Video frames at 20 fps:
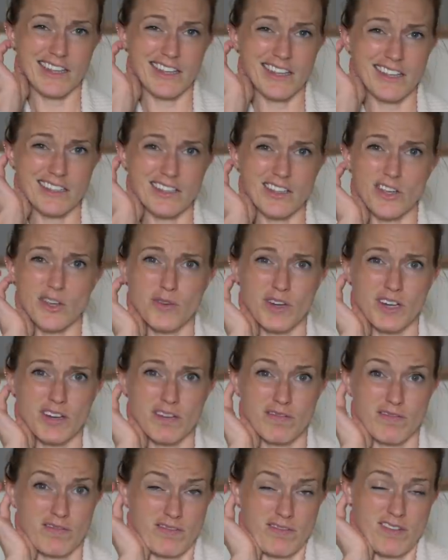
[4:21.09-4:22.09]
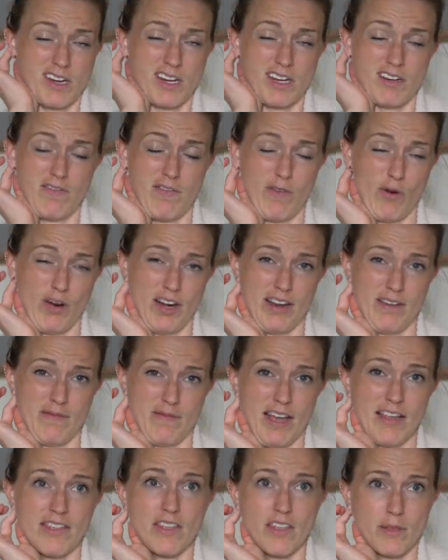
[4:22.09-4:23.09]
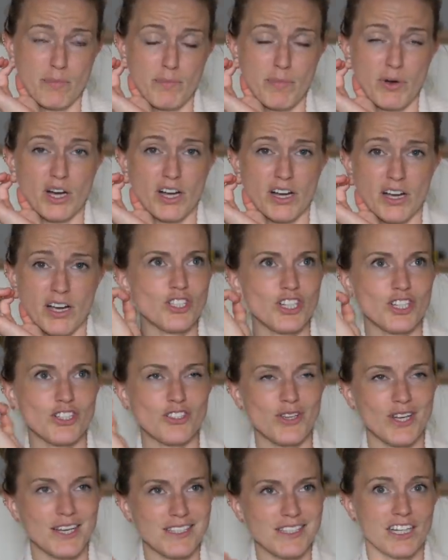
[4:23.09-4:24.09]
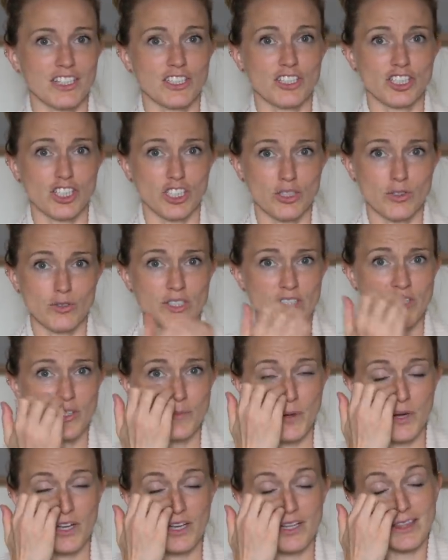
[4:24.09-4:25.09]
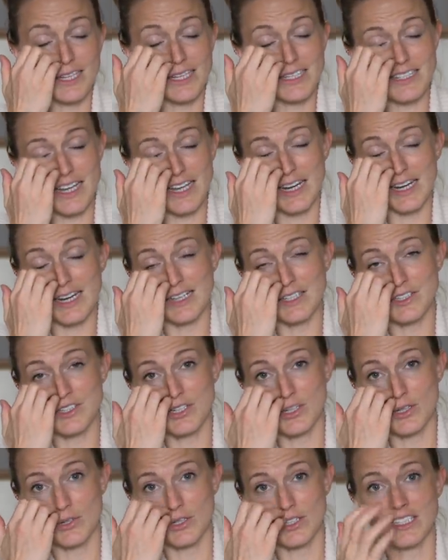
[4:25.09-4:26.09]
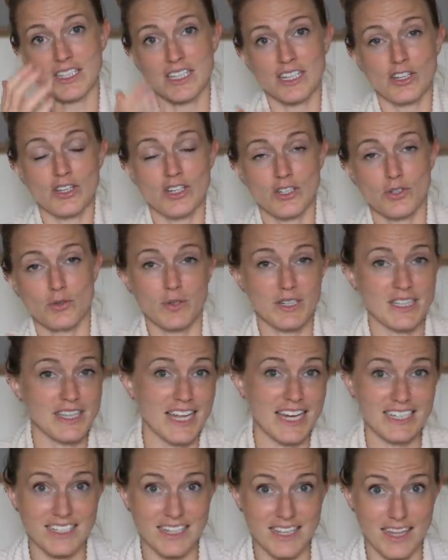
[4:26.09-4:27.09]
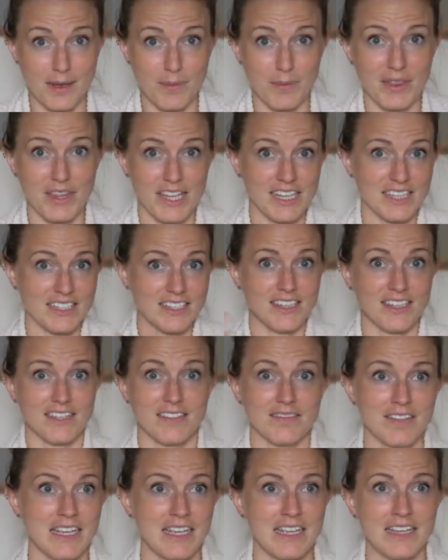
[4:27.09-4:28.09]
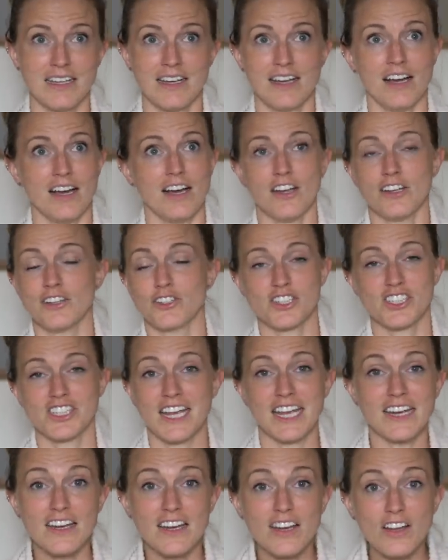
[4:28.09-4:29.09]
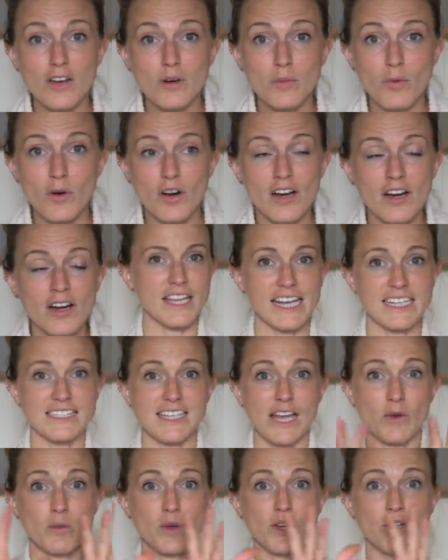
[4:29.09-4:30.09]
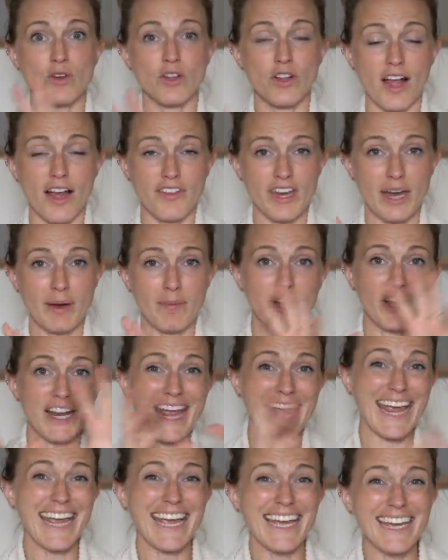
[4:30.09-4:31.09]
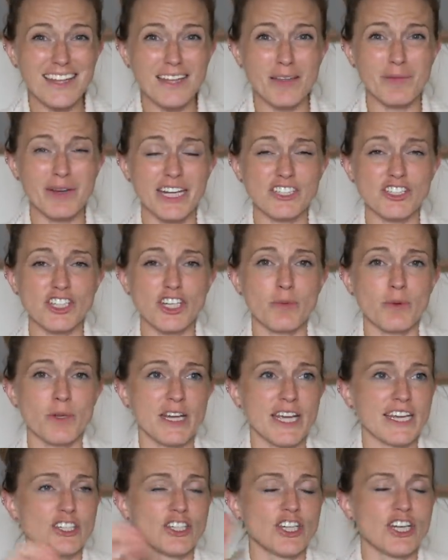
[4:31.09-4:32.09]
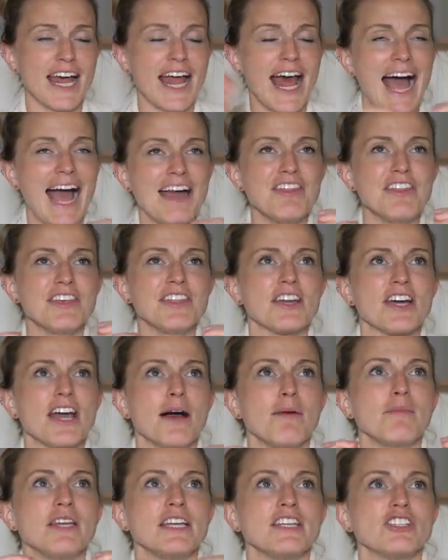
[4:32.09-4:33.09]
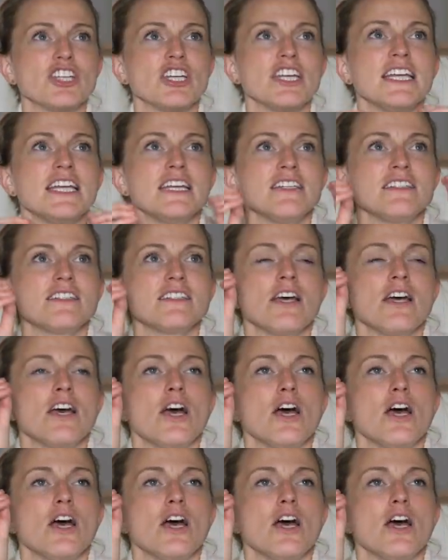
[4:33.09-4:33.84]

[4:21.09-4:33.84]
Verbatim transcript: I think that's all you need need for it. And then the book. She also has a children's book. That's kind of nice too because then you get to read that to them and they get to understand it a little more. Like I said, we do cloth diapering and elimination communication. I think the combination is